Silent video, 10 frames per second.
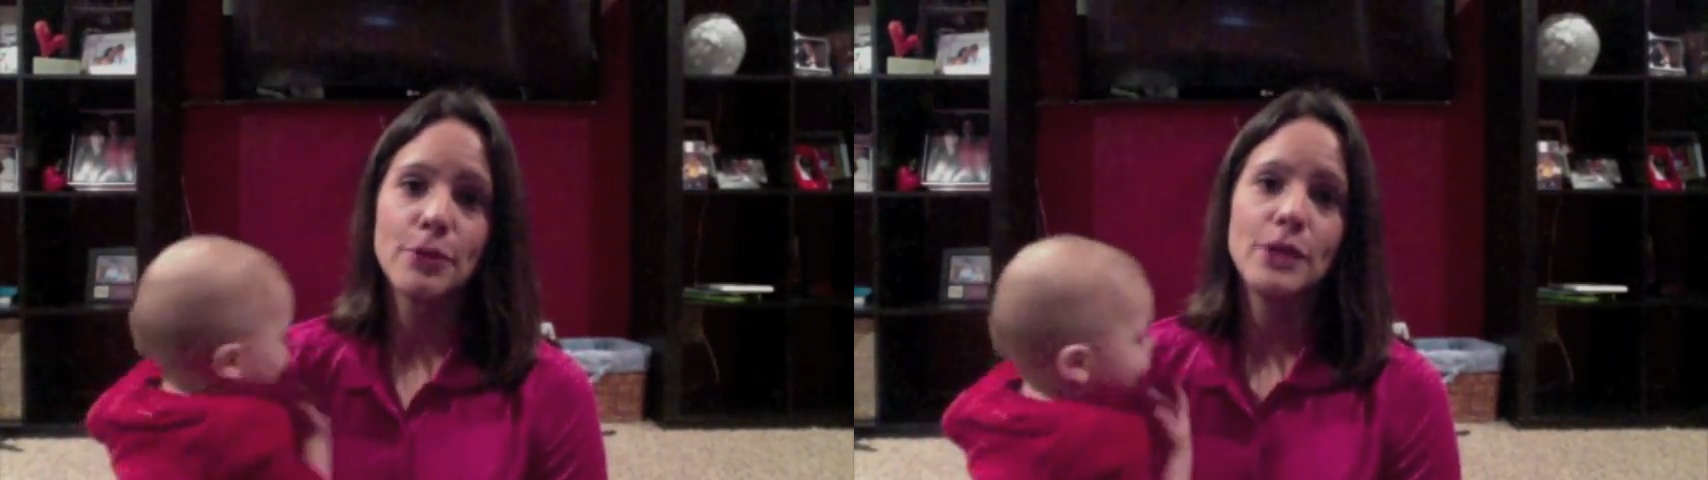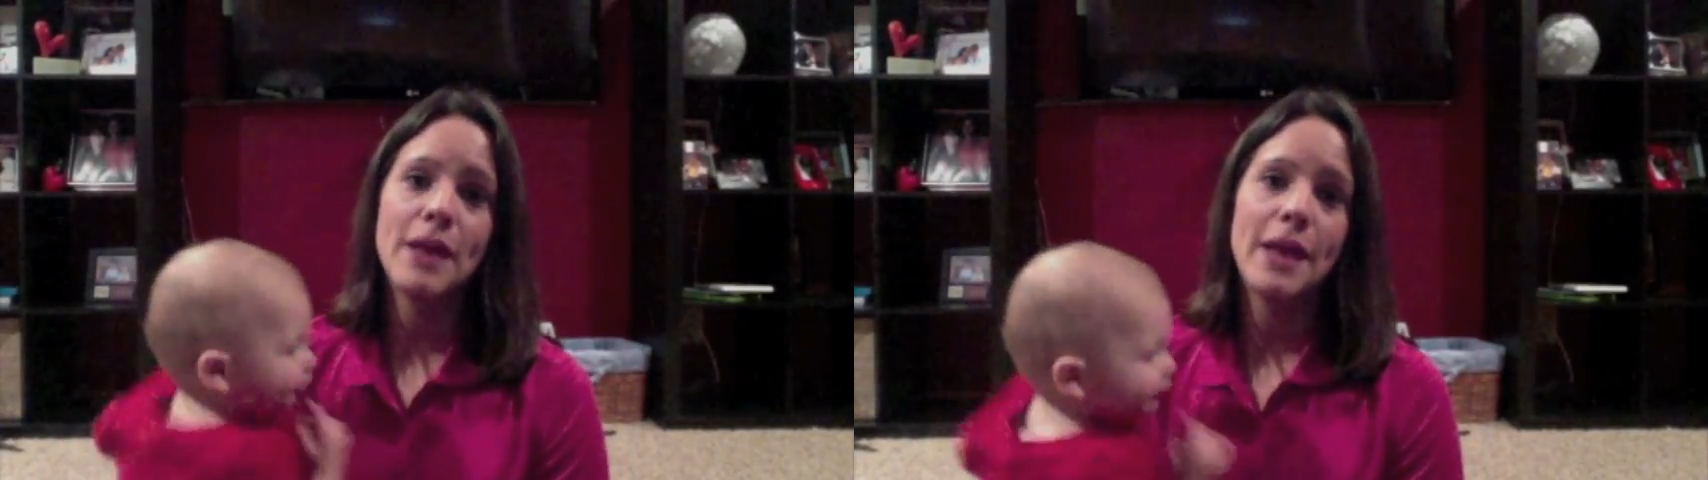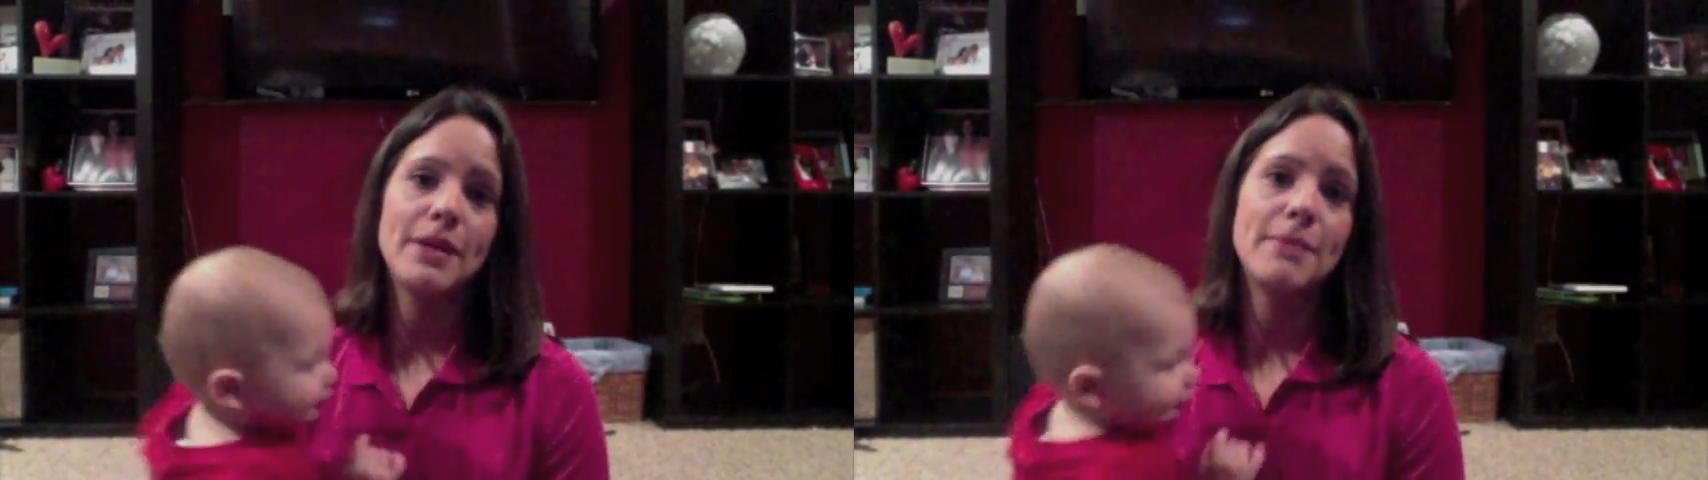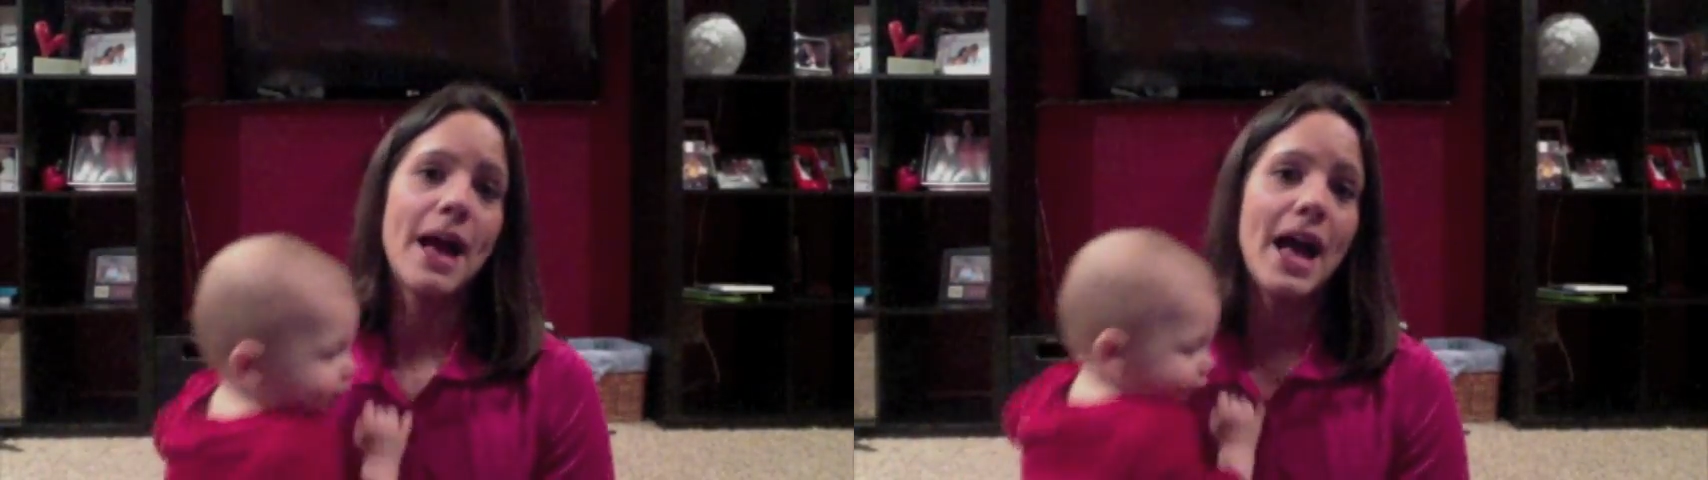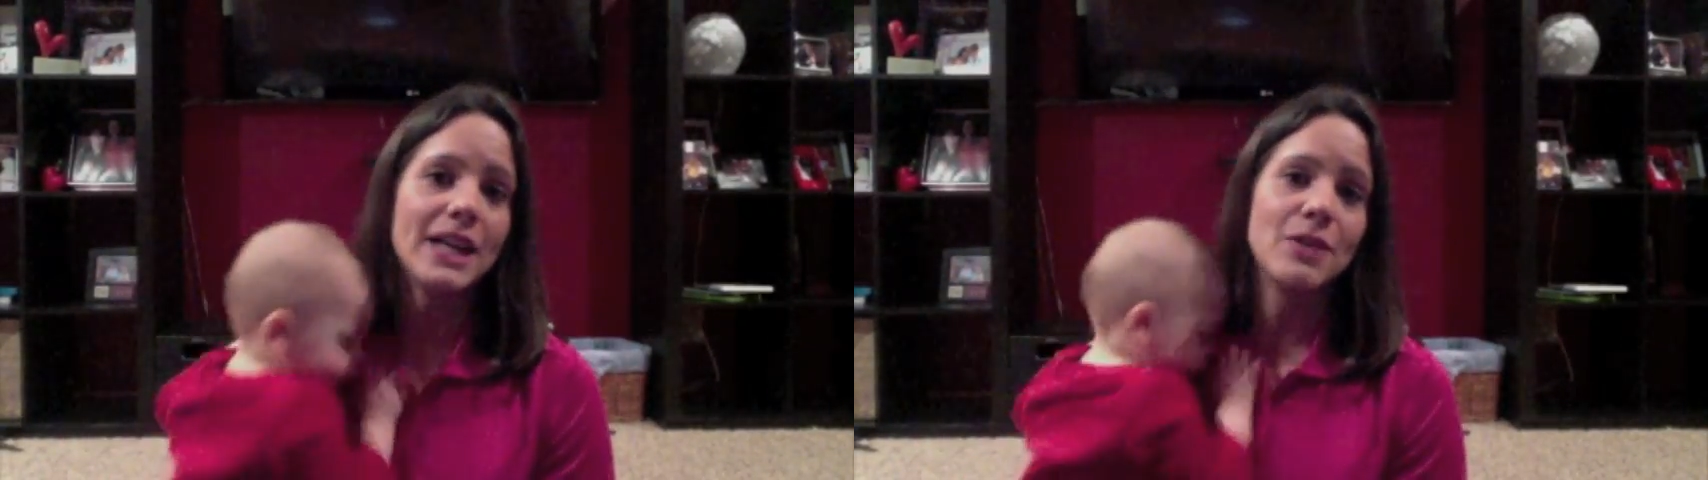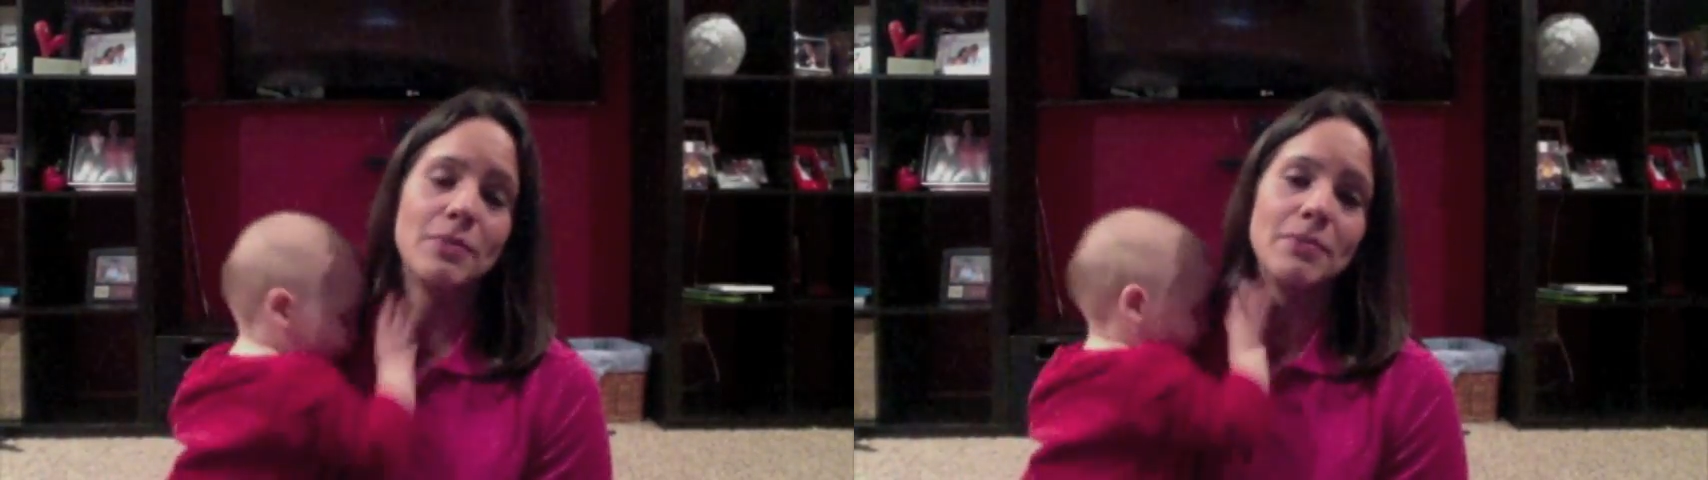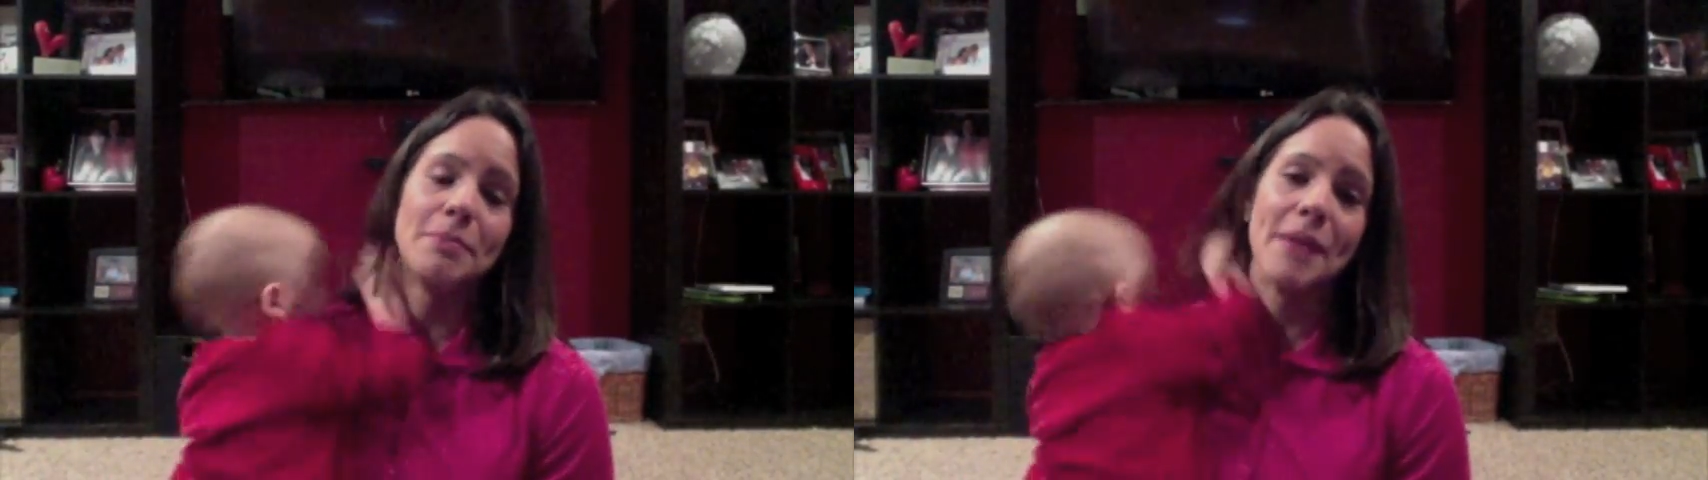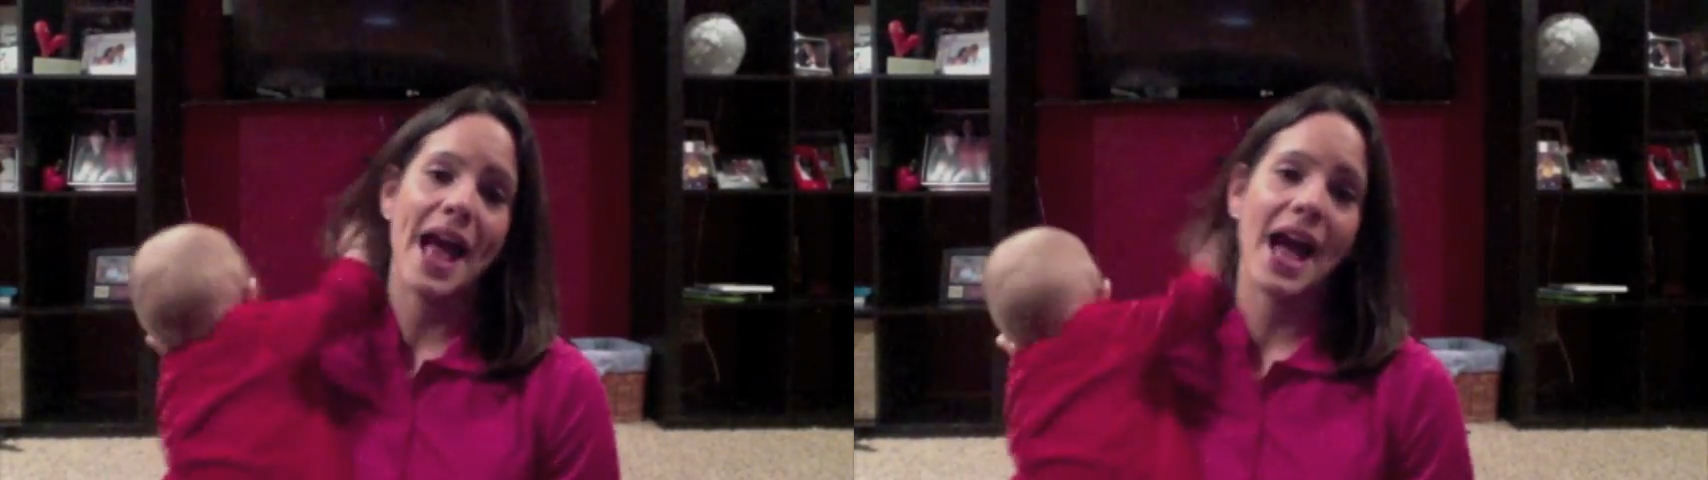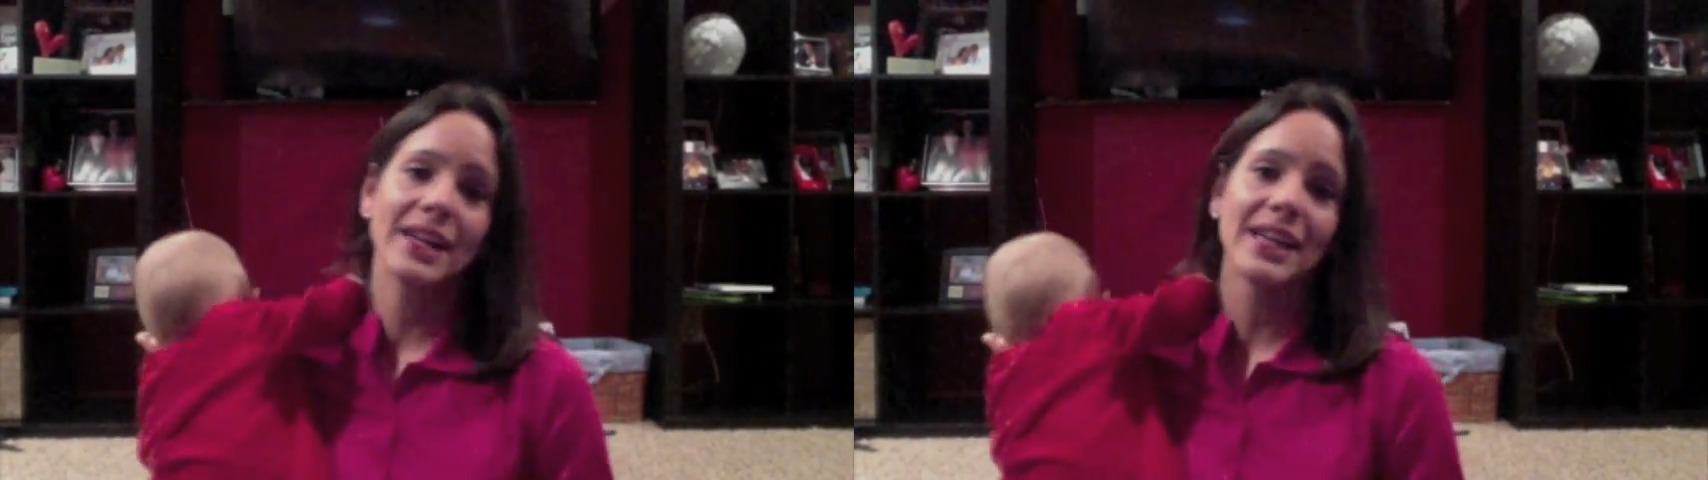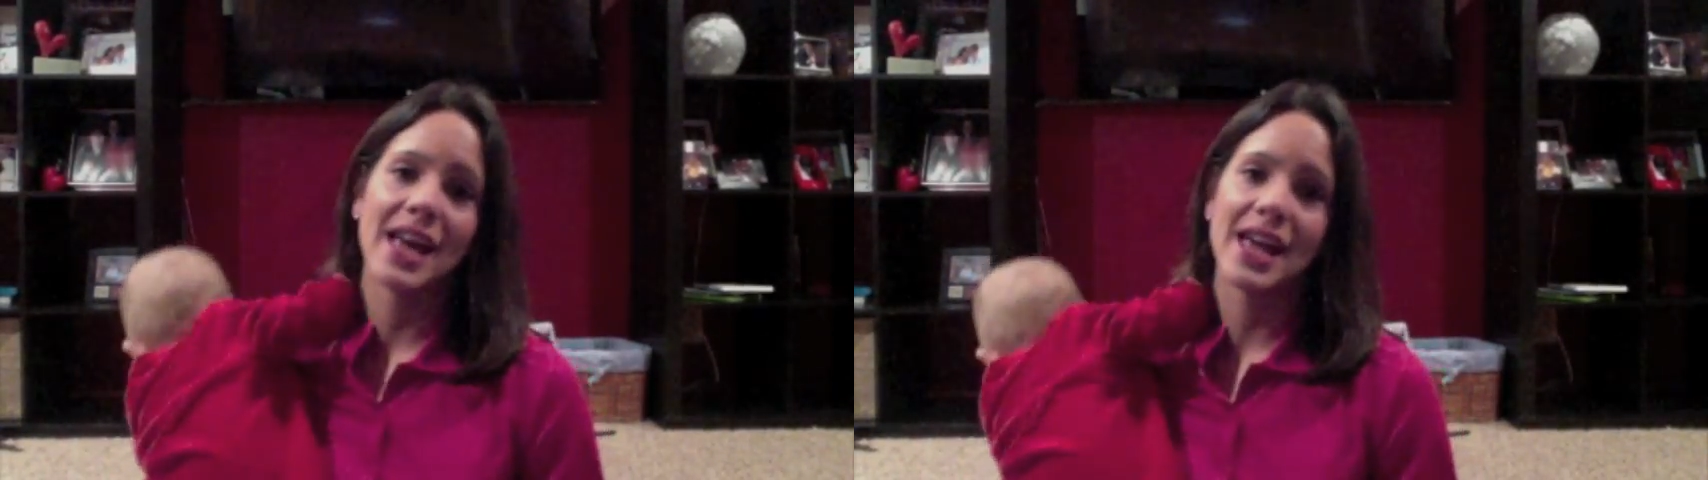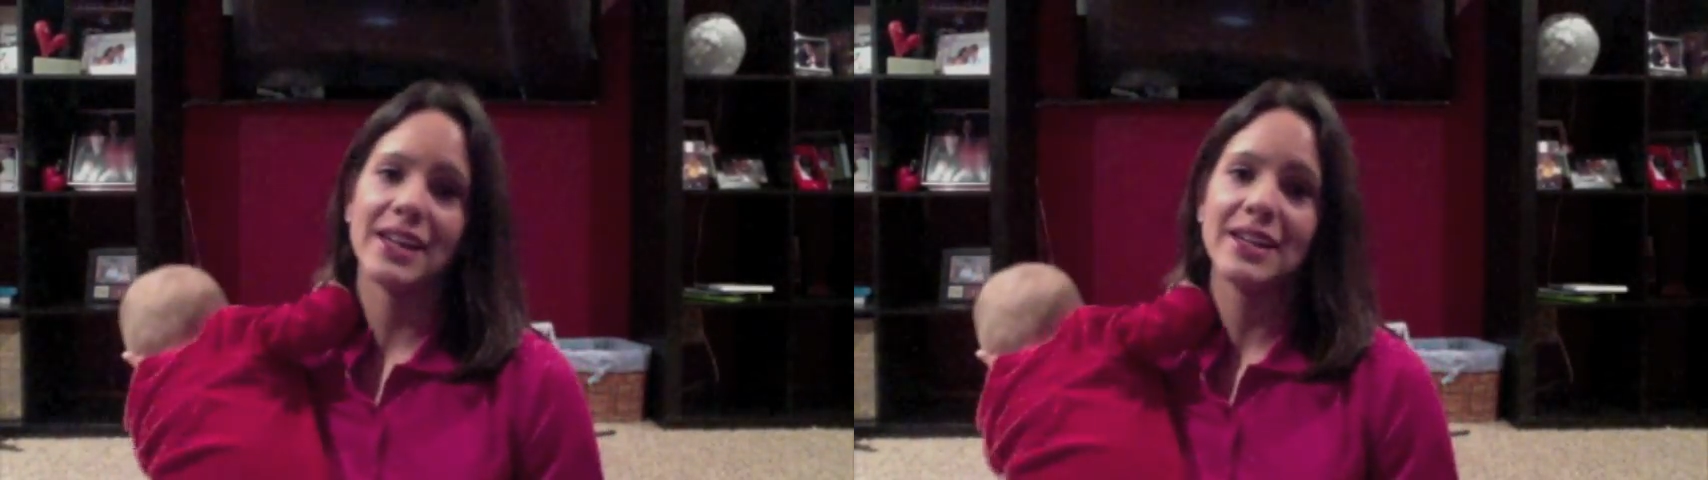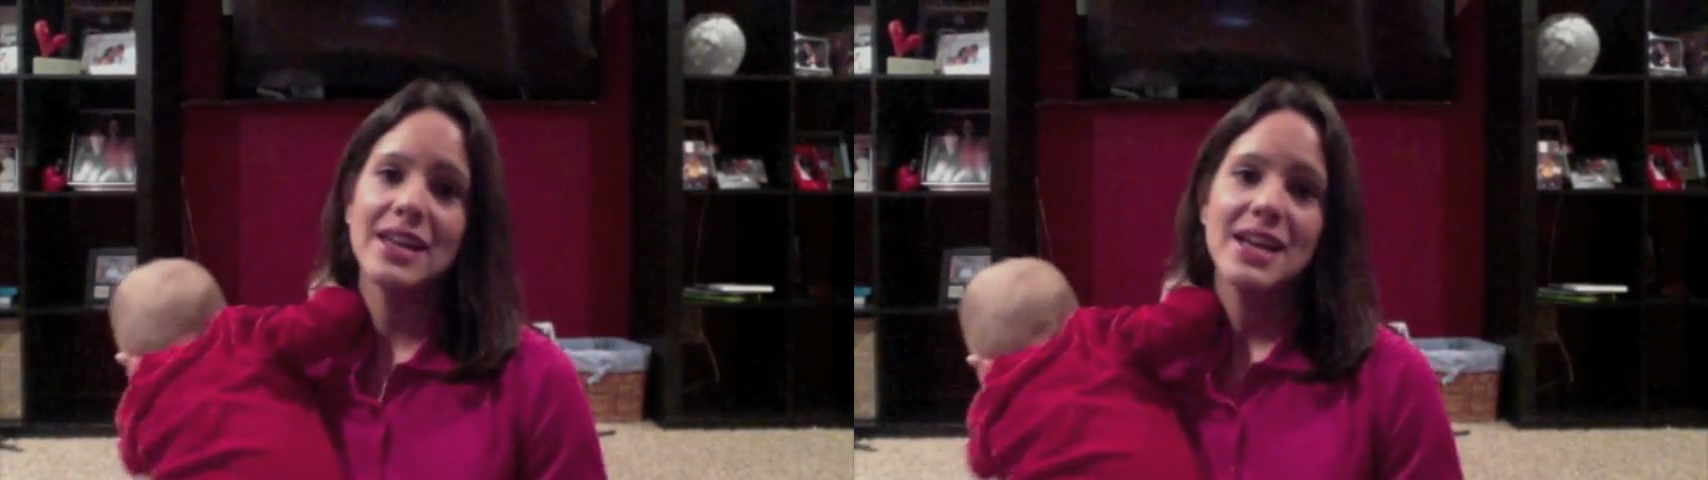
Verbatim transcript: pre-baby body back, and